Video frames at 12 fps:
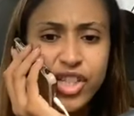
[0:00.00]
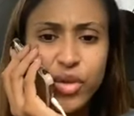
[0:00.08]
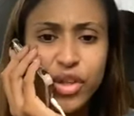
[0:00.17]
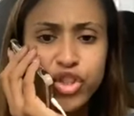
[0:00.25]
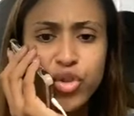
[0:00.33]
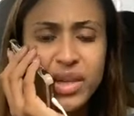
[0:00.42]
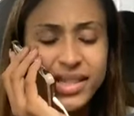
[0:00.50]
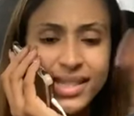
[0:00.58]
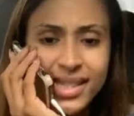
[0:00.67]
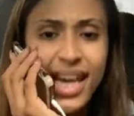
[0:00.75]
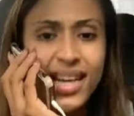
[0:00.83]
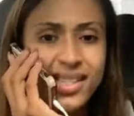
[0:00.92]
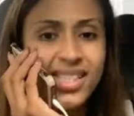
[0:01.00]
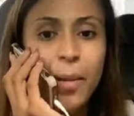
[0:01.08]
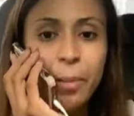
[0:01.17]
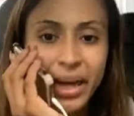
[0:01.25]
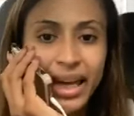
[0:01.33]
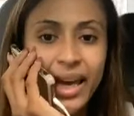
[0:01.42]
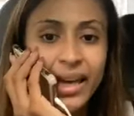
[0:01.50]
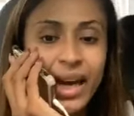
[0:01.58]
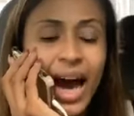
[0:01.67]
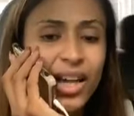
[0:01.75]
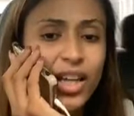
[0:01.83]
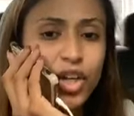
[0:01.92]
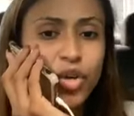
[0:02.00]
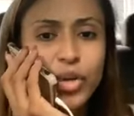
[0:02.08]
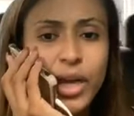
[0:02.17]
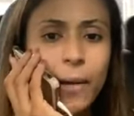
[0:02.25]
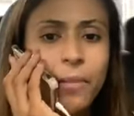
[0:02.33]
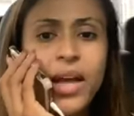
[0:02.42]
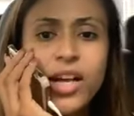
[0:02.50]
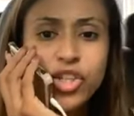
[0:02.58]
so that you can set us up again. Hallelujah.